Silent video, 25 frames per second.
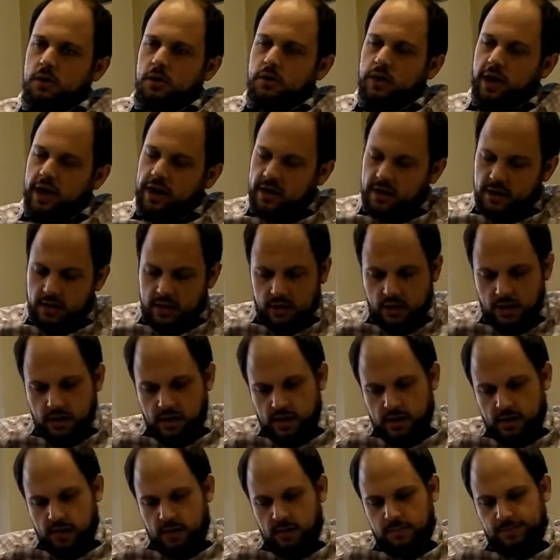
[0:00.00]
Okay.
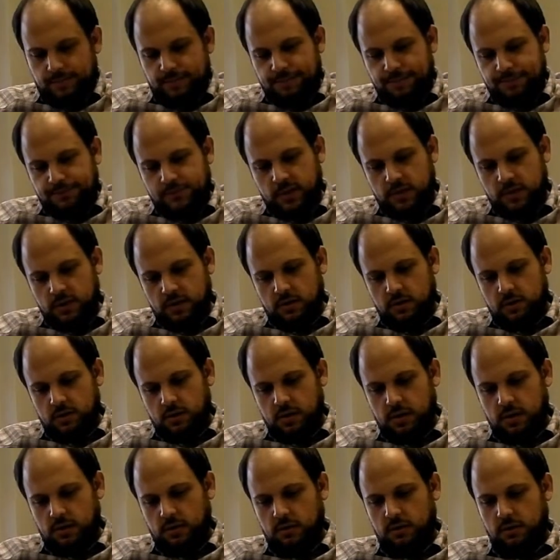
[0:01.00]

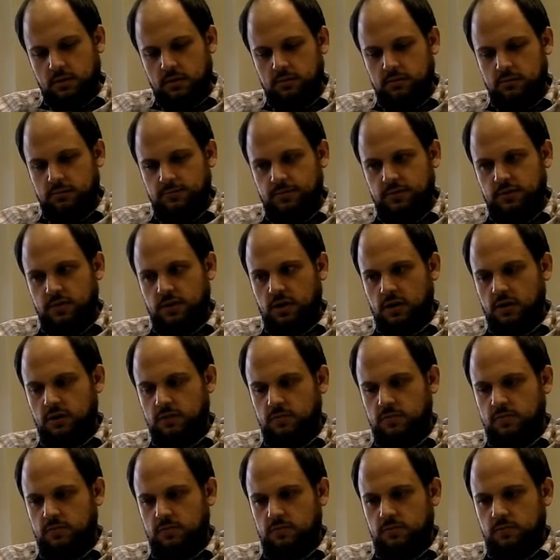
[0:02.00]
I'll
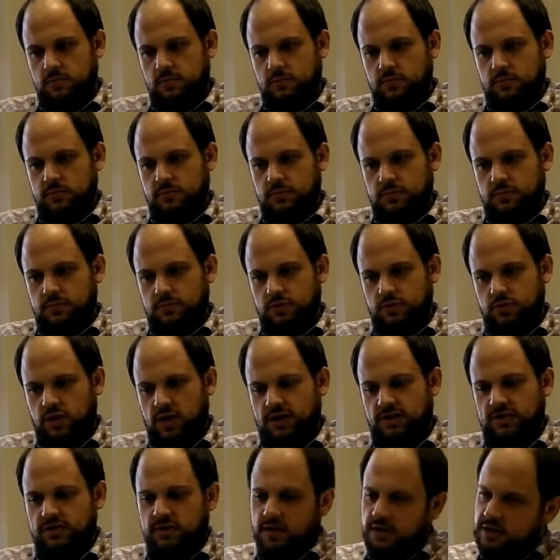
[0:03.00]
try
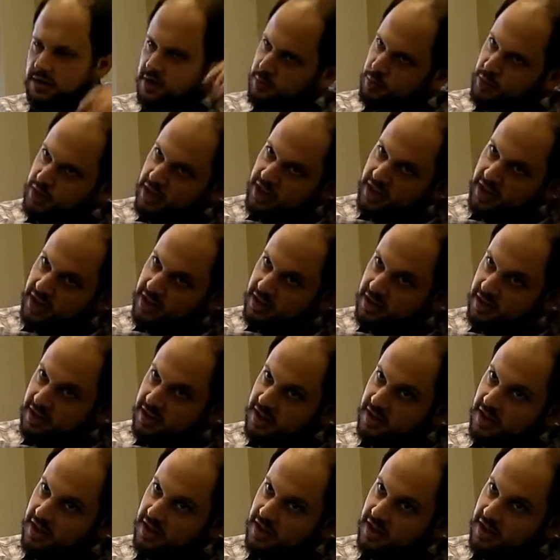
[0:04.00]
to start at the beginning.